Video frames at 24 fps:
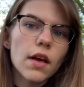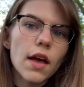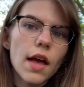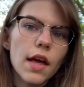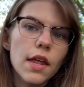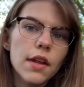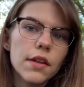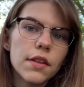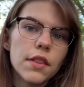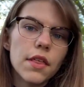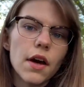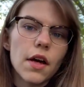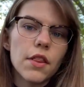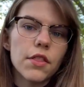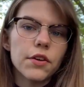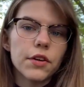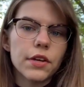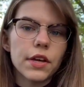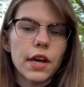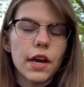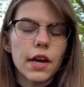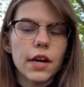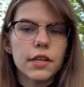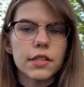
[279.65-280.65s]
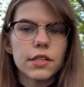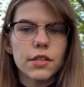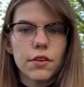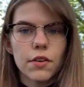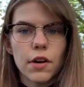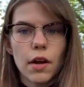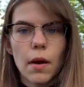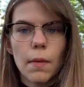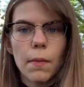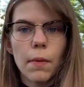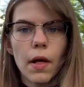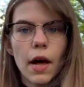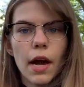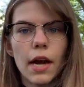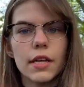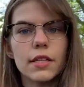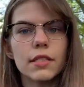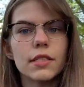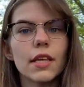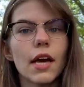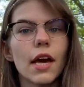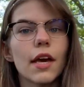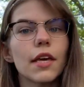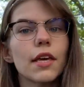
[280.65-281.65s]
And the other character
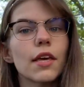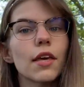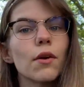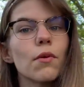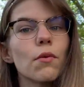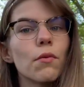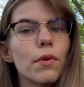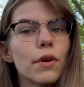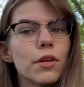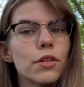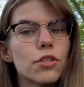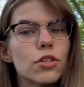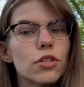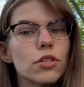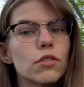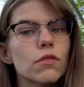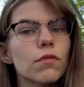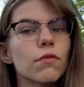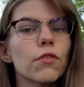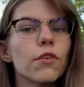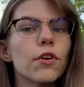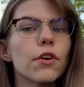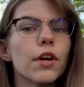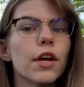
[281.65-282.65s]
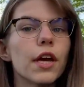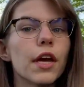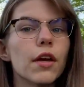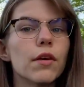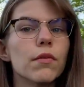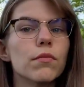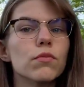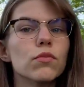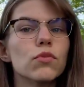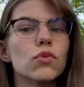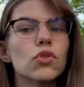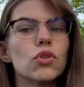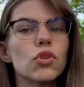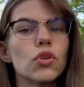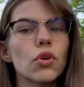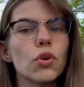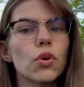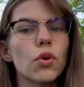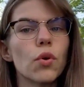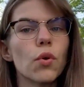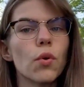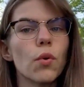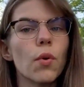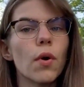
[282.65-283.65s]
replies that he wishes for him
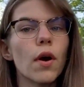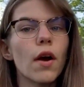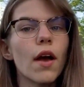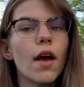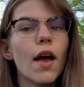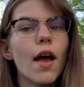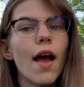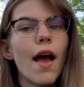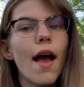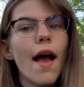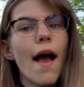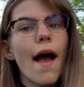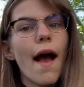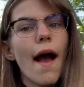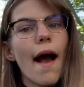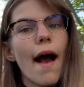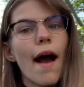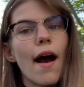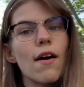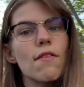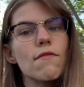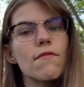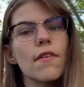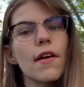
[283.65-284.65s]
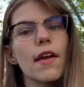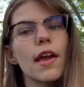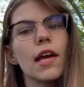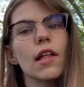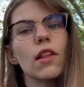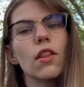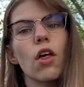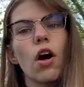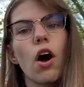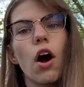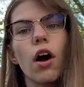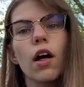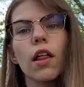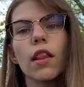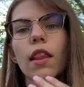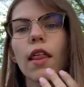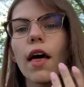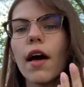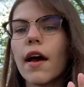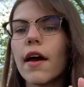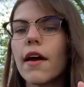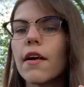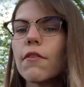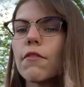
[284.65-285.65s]
to have a long
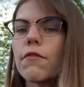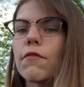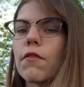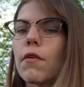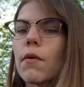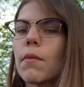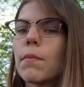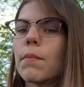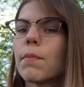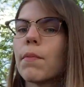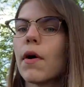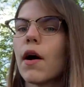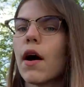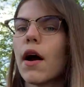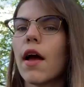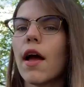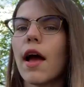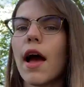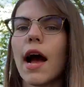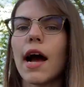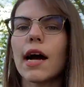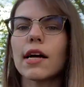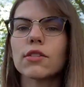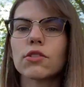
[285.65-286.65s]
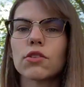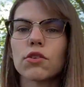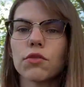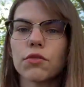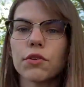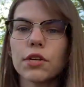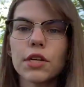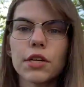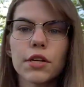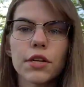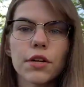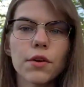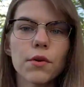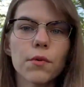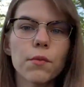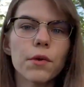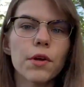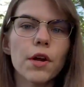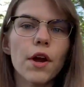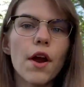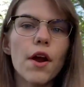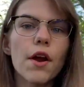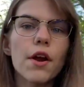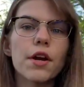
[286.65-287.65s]
life, but as a reader,
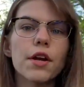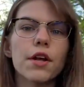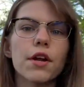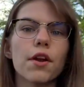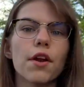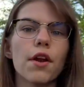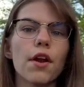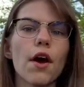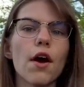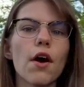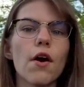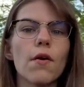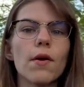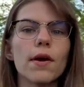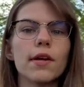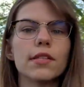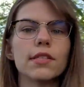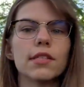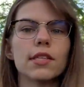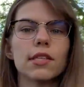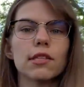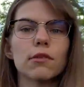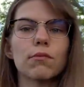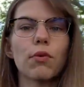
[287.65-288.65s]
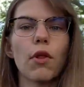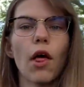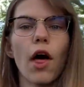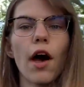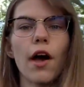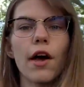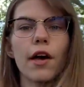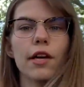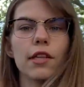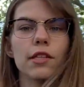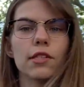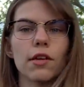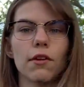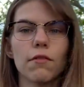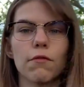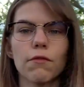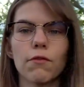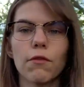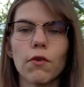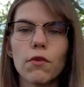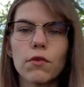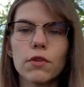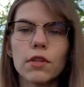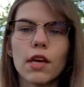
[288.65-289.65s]
we already know, as this plot has
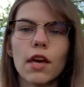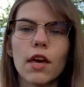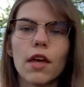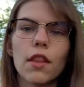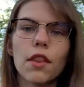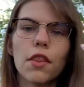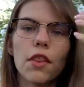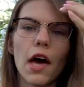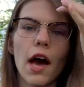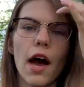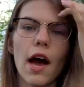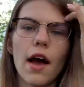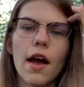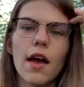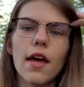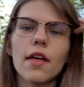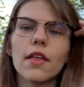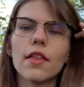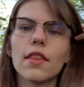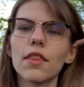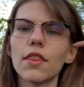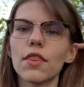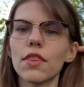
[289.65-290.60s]
unfolded, that